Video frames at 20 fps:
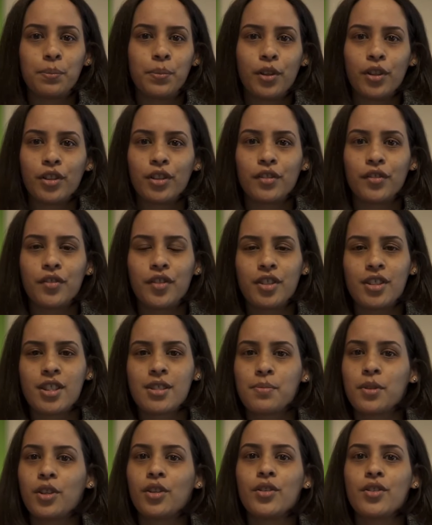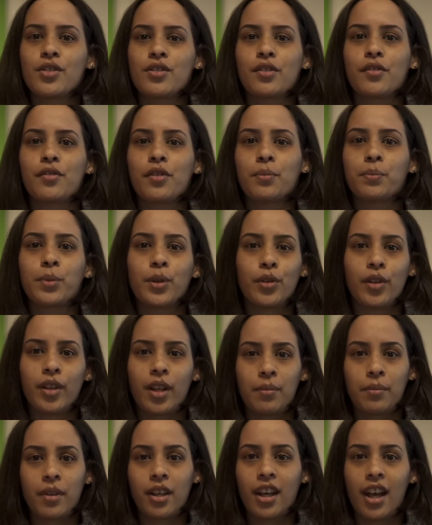part of this because of the
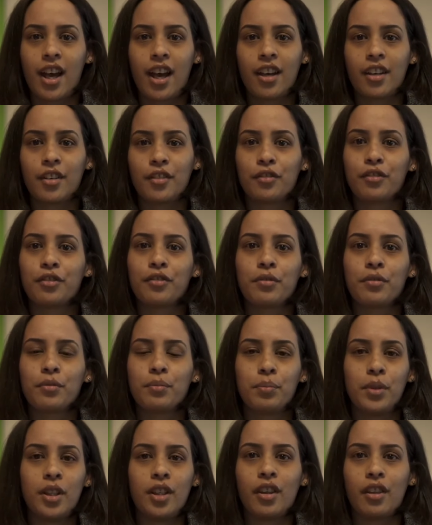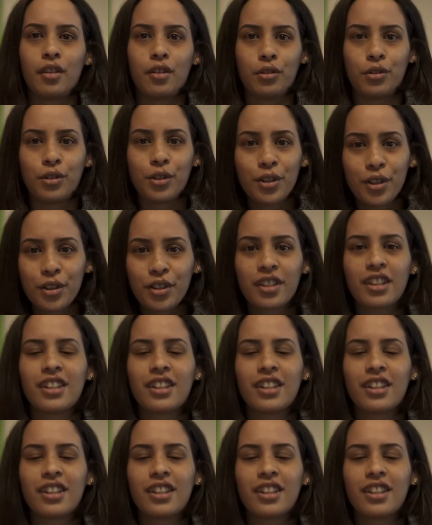program that I've been through.